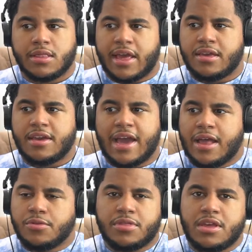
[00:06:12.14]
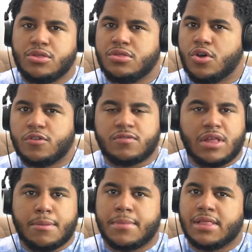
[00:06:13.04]
Like, I don't think those,
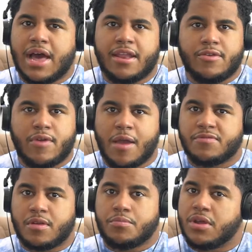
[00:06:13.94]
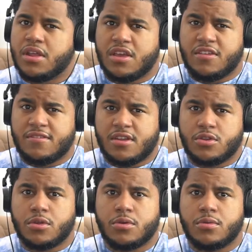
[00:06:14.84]
like, melodic raps are pretty easy to
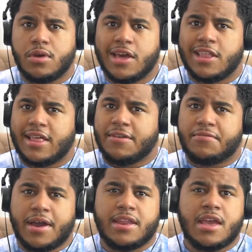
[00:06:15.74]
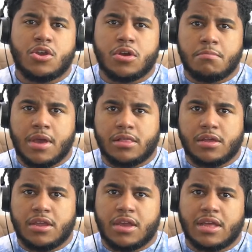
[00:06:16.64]
do. Like, finding a good
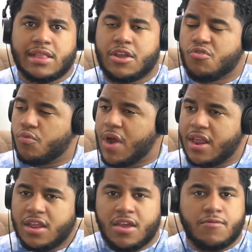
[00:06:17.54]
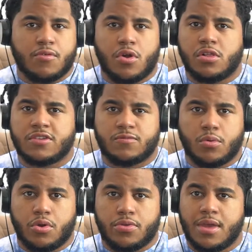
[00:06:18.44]
melody and, like, writing it for all it's
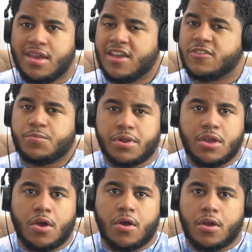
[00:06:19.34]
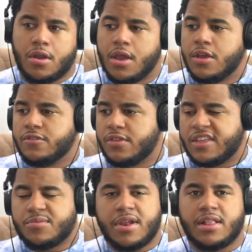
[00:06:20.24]
worth is pretty hard. So
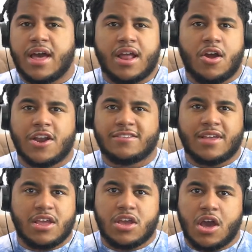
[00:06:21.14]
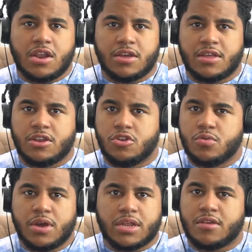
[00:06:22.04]
that's when a lot of artists like Gunna that
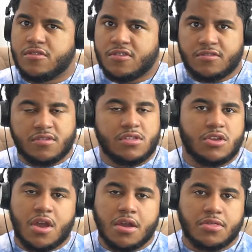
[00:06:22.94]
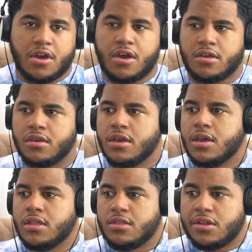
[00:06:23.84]
do it consistently, Young Thug,
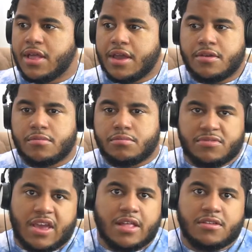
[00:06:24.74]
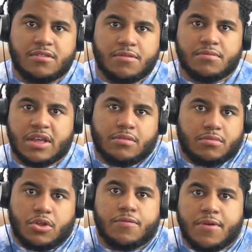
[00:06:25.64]
they're, like, talented.
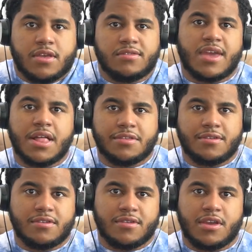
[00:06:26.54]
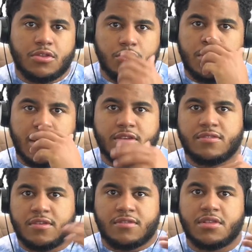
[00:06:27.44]
They're fucking talented because they can do that
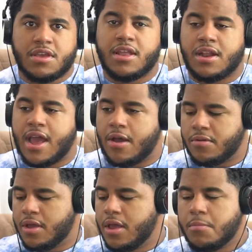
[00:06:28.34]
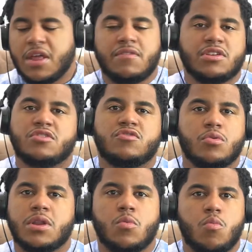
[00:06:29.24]
consistently in and out. But even just
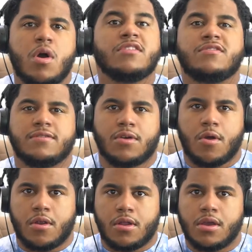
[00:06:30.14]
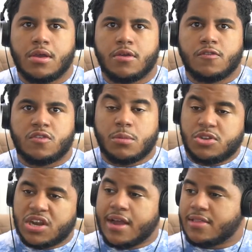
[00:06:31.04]
doing it once is hard. So I'm
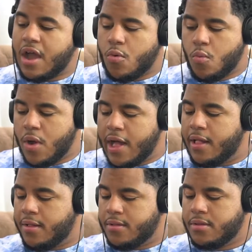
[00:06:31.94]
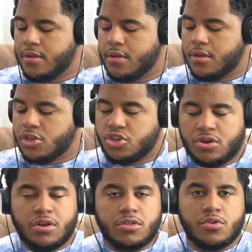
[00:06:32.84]
shocked how well
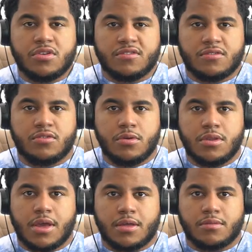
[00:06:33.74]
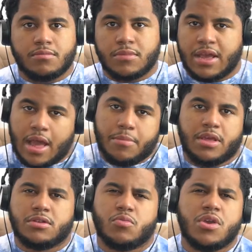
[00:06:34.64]
Joyner Lucas is doing that. I
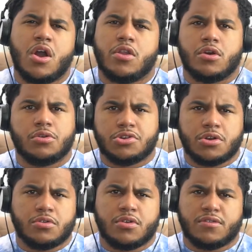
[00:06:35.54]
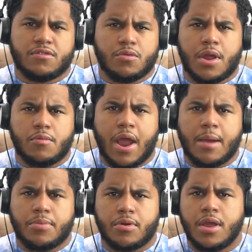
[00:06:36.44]
mean, we all know Joyner Lucas is a great
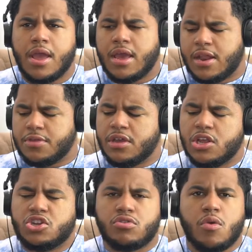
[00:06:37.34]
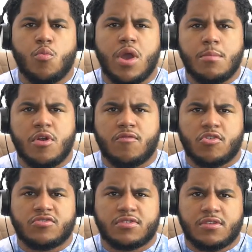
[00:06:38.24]
rapper, and I think he's showing way more
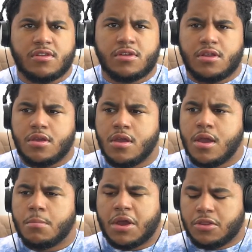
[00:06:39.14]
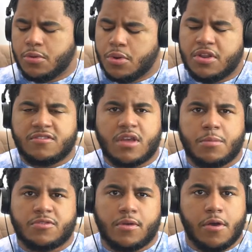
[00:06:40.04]
versatility by doing this type
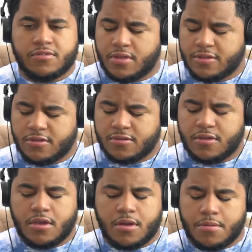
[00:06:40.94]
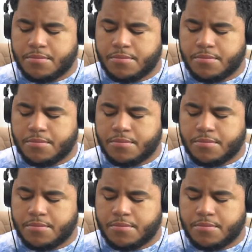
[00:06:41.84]
of song, so that's good to hear.